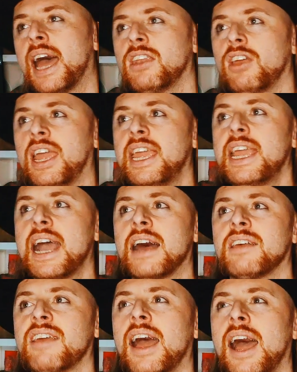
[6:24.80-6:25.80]
and he
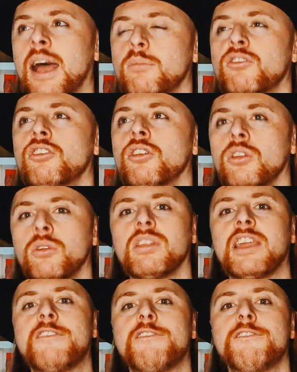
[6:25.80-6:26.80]
has
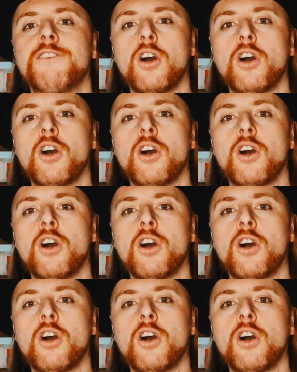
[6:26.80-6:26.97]
absolutely